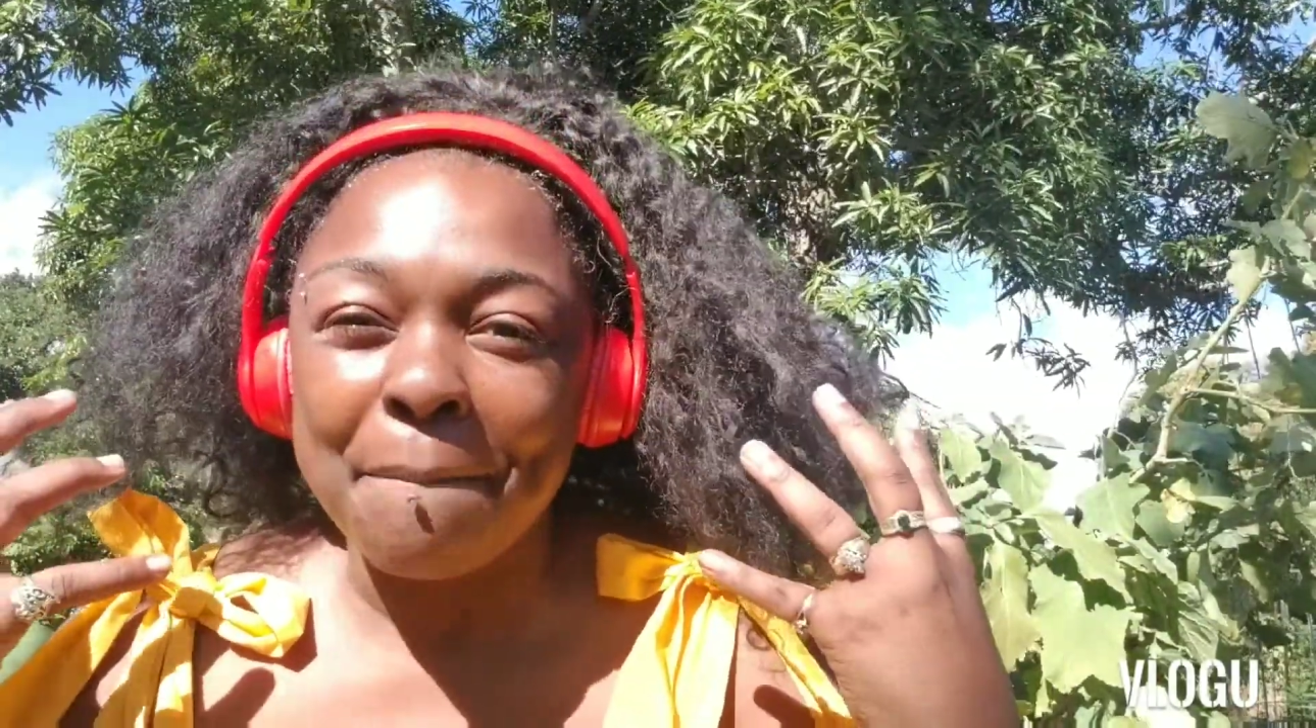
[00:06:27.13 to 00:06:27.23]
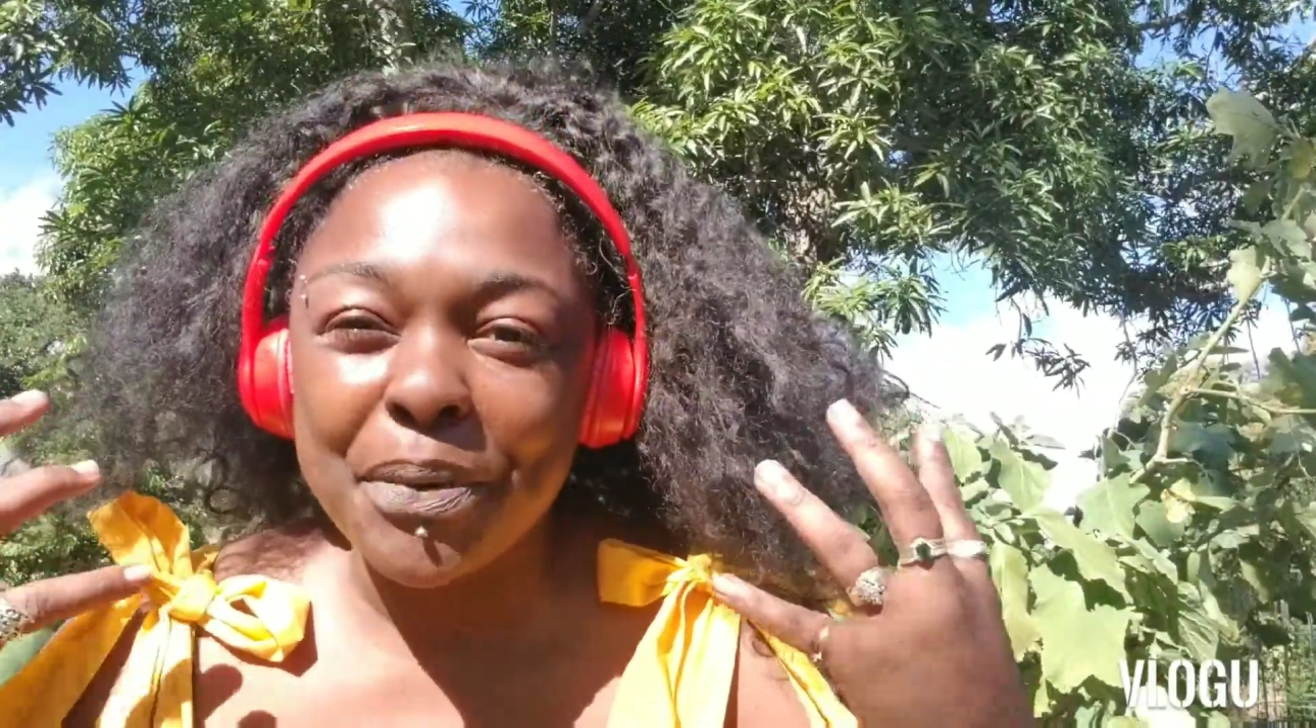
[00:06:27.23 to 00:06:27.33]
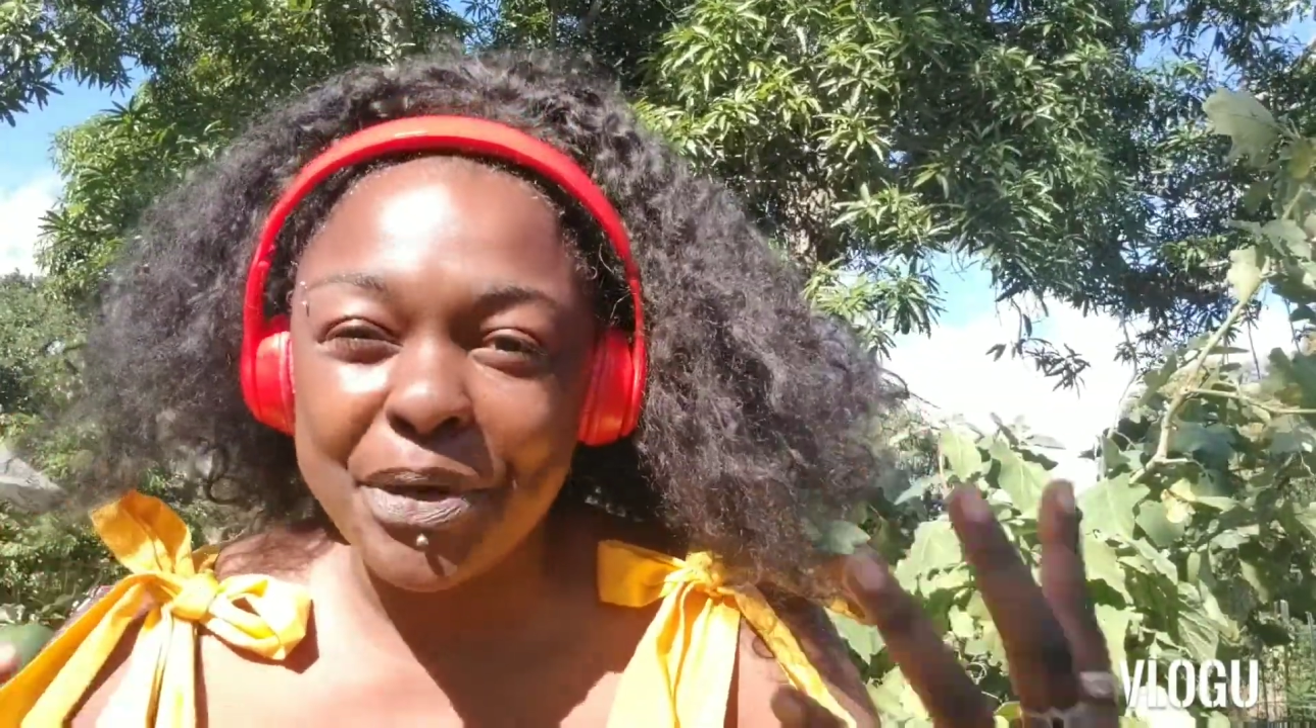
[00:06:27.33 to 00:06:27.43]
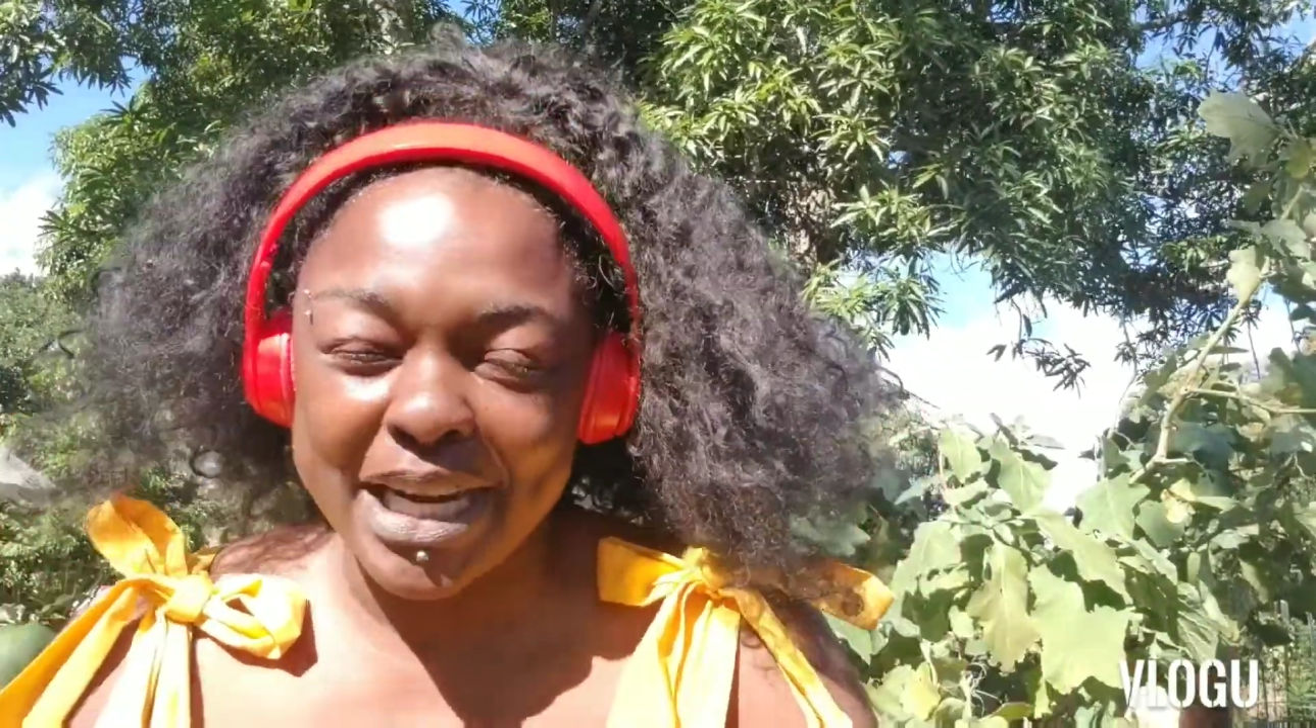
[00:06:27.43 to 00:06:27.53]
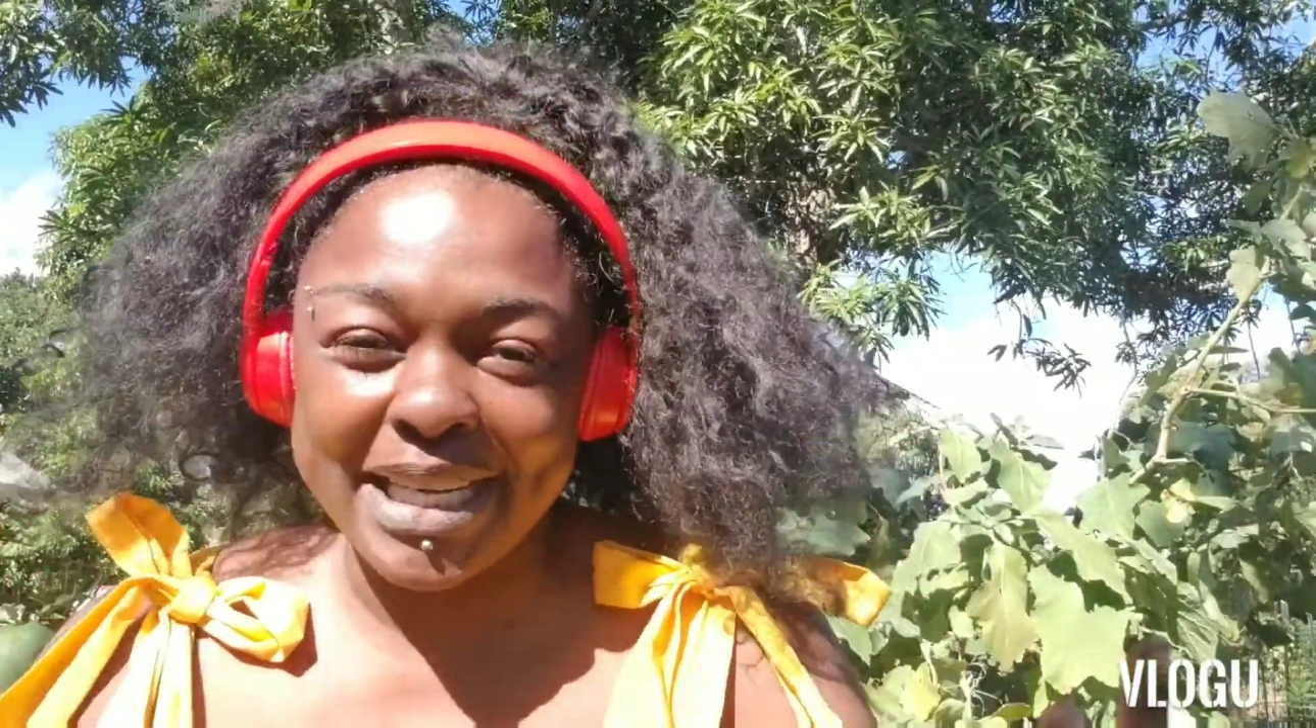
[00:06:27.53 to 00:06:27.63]

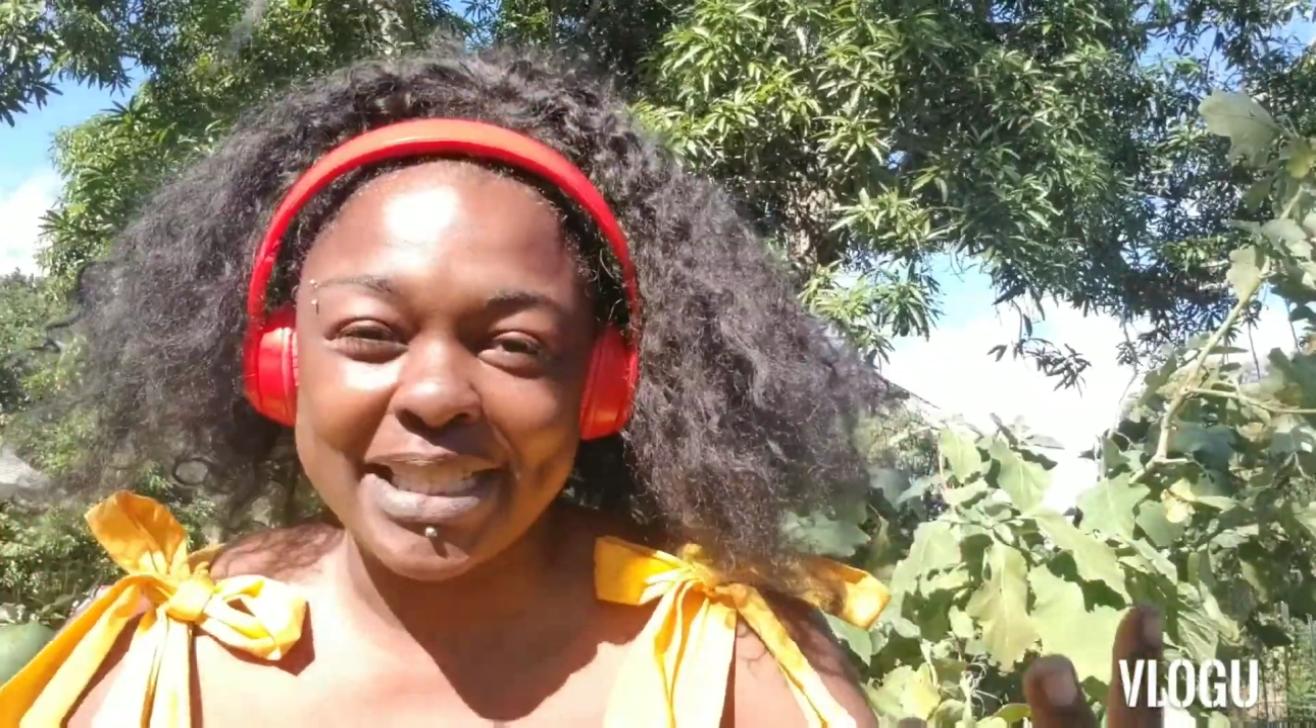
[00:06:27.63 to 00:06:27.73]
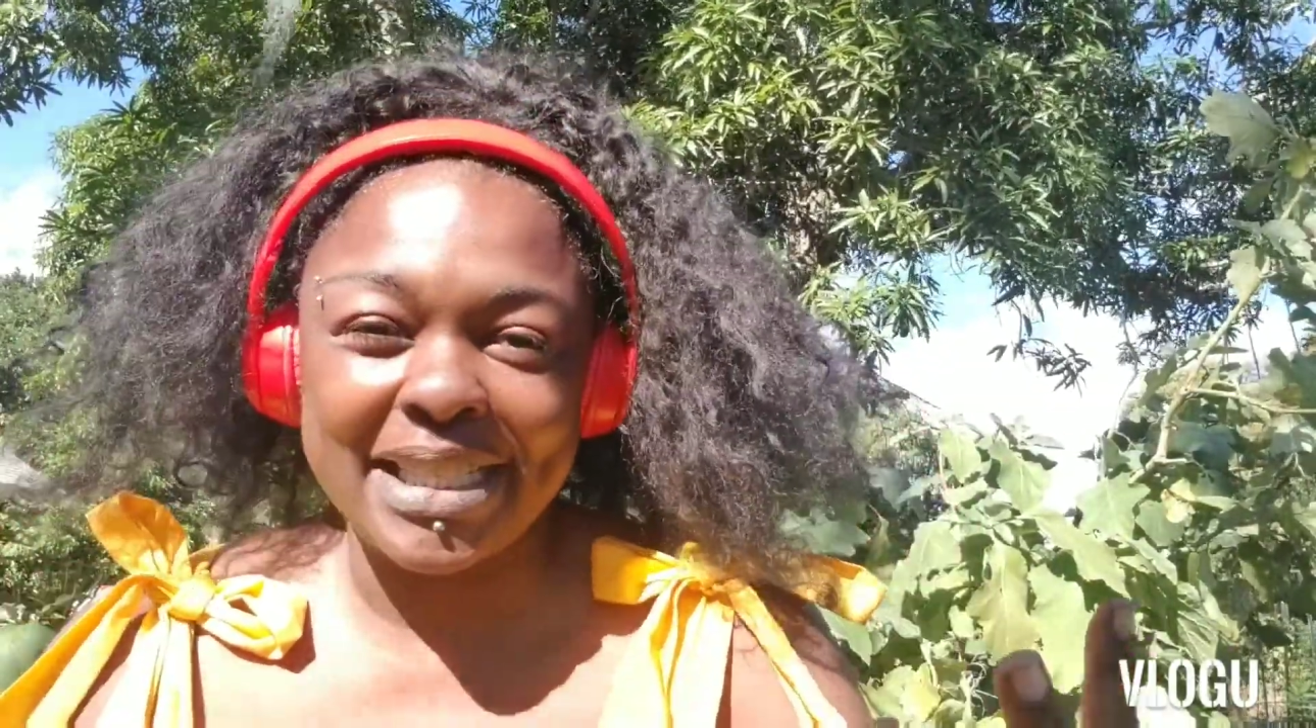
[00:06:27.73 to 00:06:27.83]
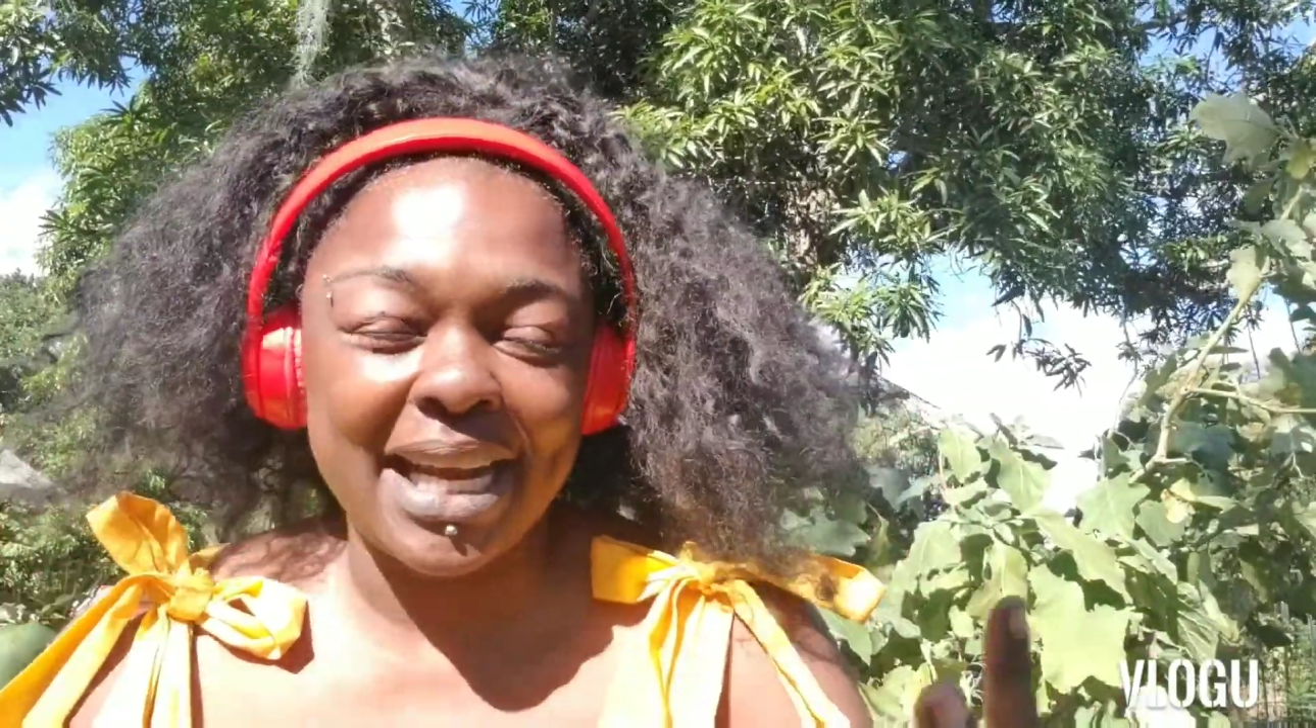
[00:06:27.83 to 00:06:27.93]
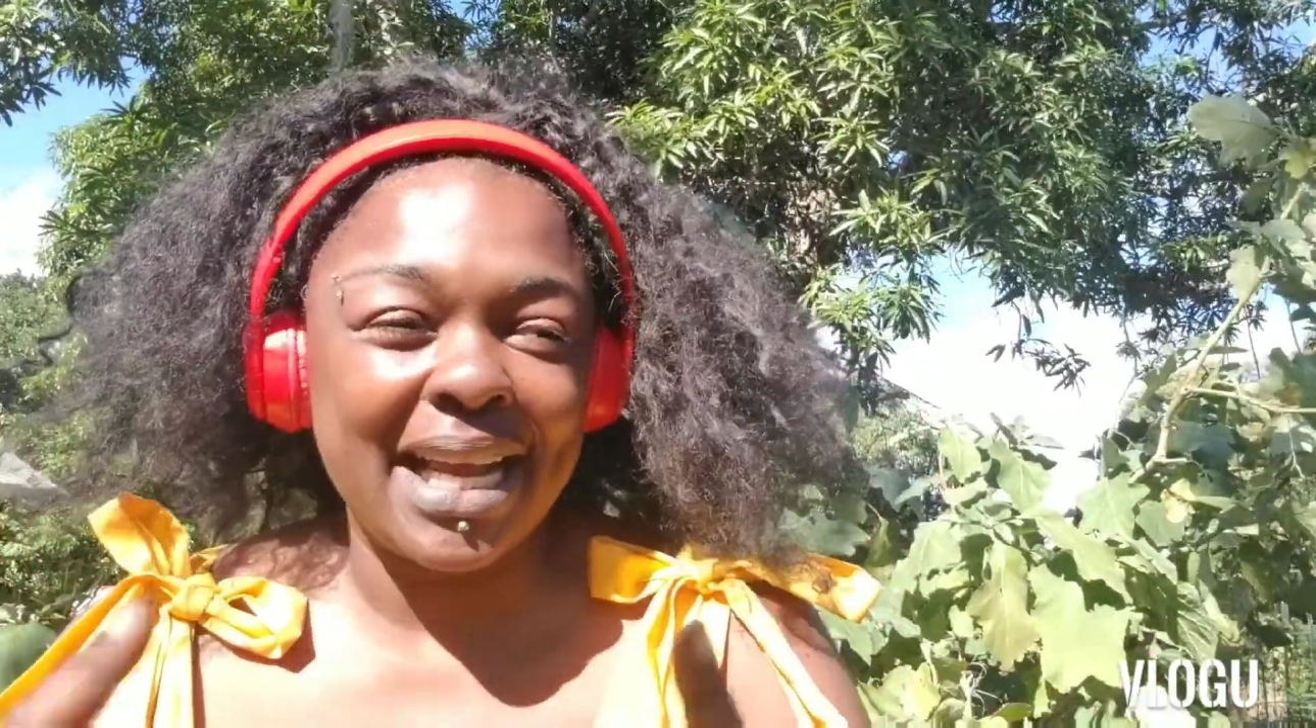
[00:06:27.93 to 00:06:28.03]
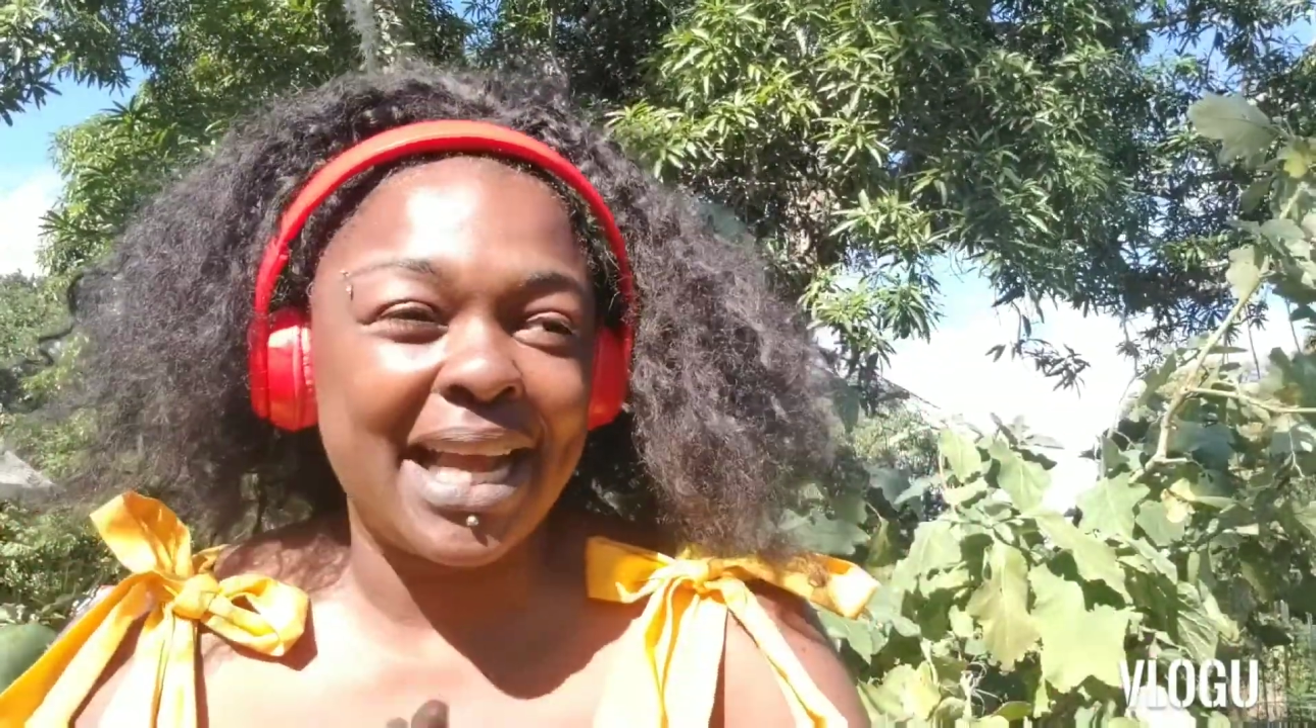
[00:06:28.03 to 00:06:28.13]
branch.